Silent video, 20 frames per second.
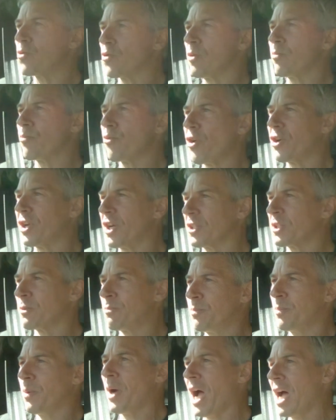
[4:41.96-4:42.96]
Group products,
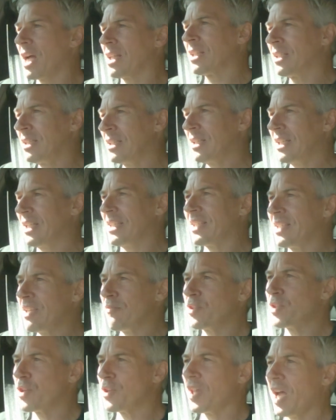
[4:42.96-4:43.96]
but it
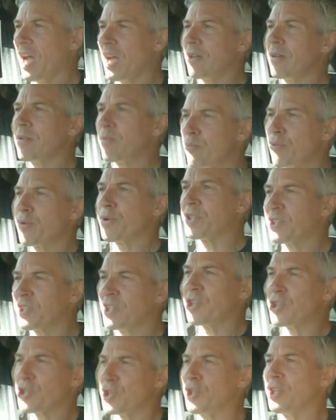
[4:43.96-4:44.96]
gives you that
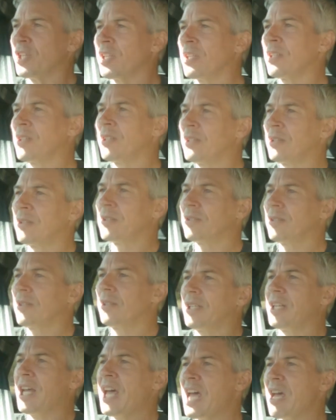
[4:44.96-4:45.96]
precision
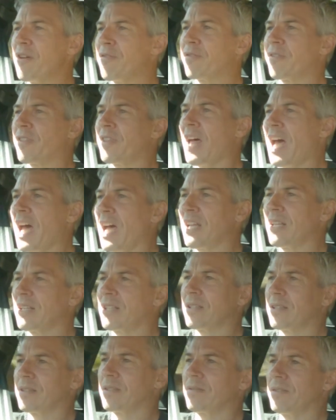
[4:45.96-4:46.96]
and heft that
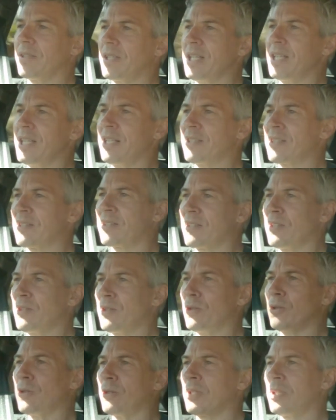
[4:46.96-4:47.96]
is
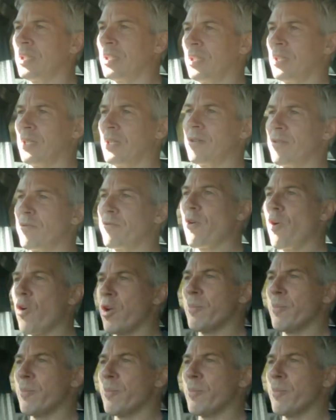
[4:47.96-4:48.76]
still very